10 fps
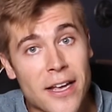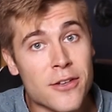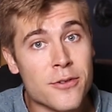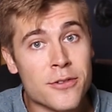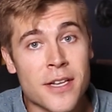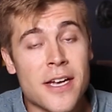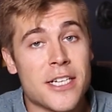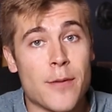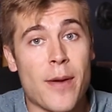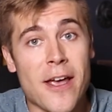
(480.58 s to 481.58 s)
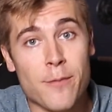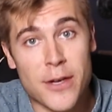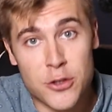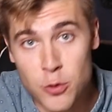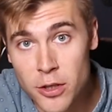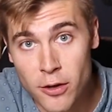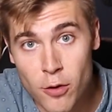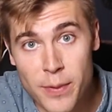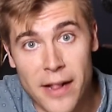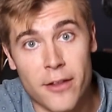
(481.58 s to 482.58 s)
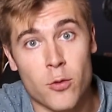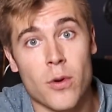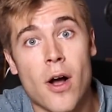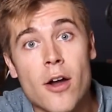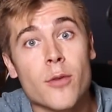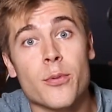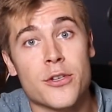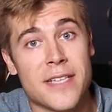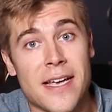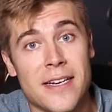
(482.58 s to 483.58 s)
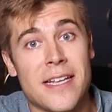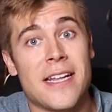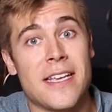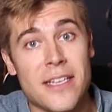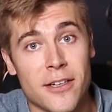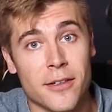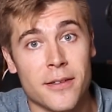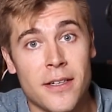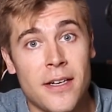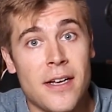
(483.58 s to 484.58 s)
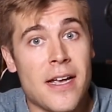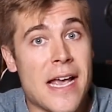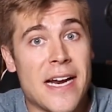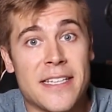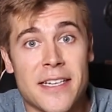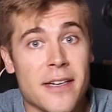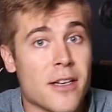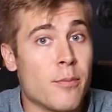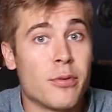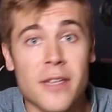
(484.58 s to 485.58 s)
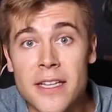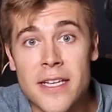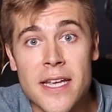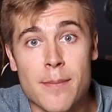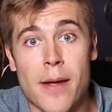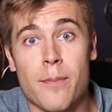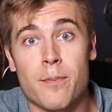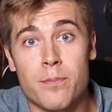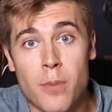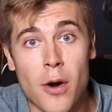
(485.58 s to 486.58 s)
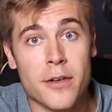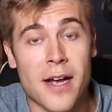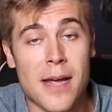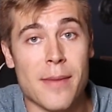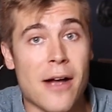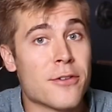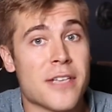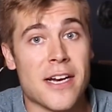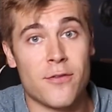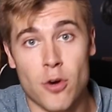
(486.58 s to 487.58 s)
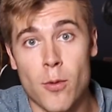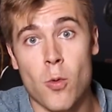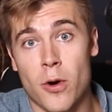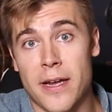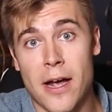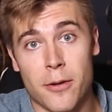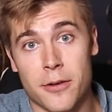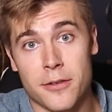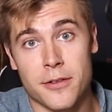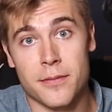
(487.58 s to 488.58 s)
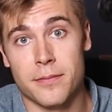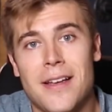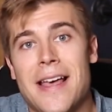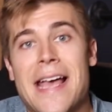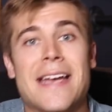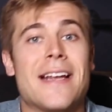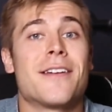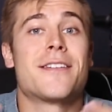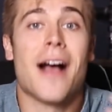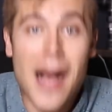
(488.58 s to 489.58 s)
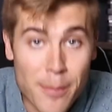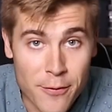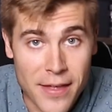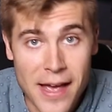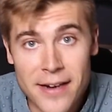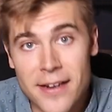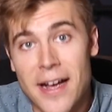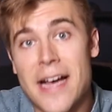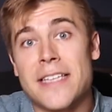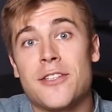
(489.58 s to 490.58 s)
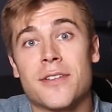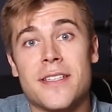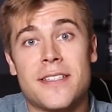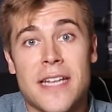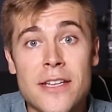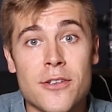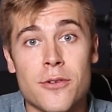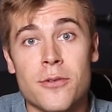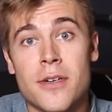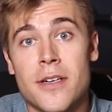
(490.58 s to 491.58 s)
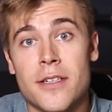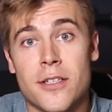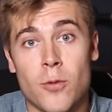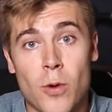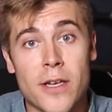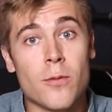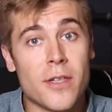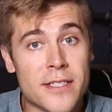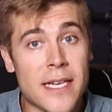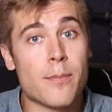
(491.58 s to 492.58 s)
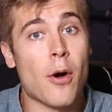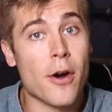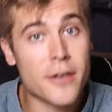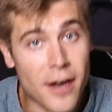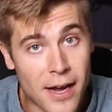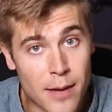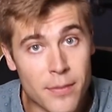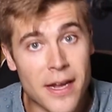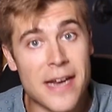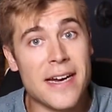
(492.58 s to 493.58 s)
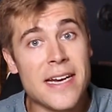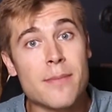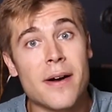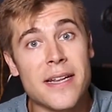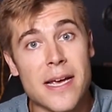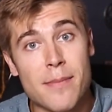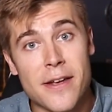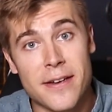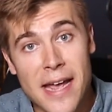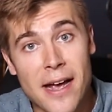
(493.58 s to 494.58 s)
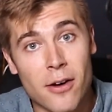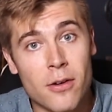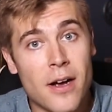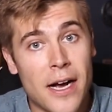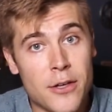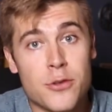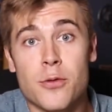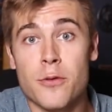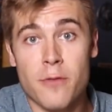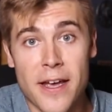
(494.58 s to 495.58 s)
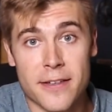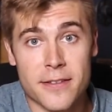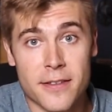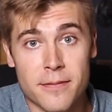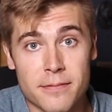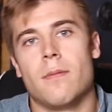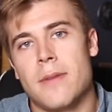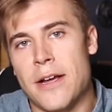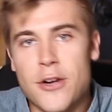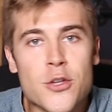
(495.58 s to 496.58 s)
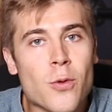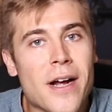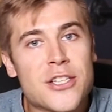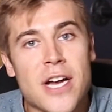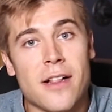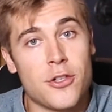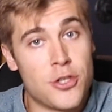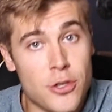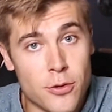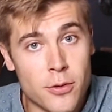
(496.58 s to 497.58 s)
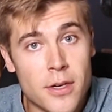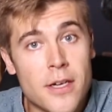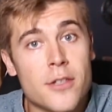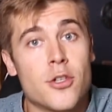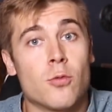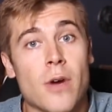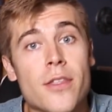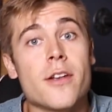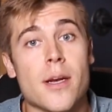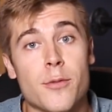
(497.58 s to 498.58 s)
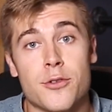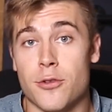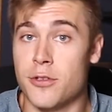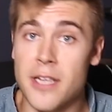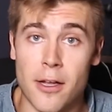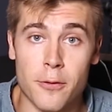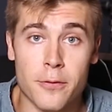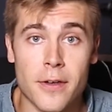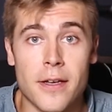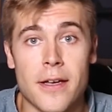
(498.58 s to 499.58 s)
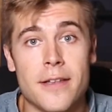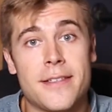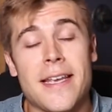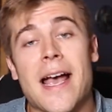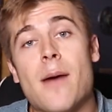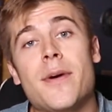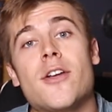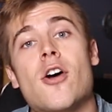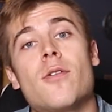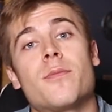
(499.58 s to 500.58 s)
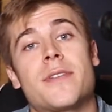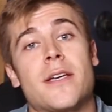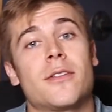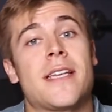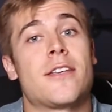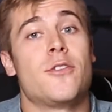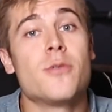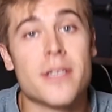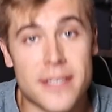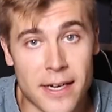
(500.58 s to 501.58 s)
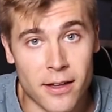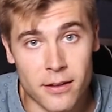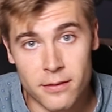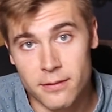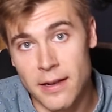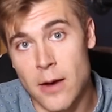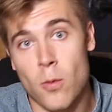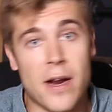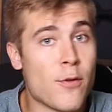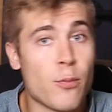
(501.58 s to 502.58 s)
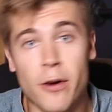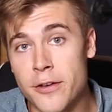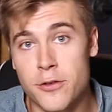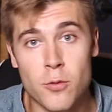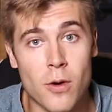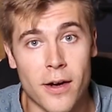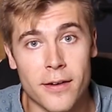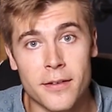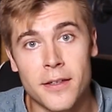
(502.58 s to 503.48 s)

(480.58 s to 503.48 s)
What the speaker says: use to pay off my student loan balance 100% in a year, and I did it completely in my part-time outside of normal work hours. And on top of that, I still continue to work in real estate part-time, and any money I make now, I use to invest. Now here's where I challenge you to run the numbers yourself and see how many homes it'll take you to sell at whatever price you want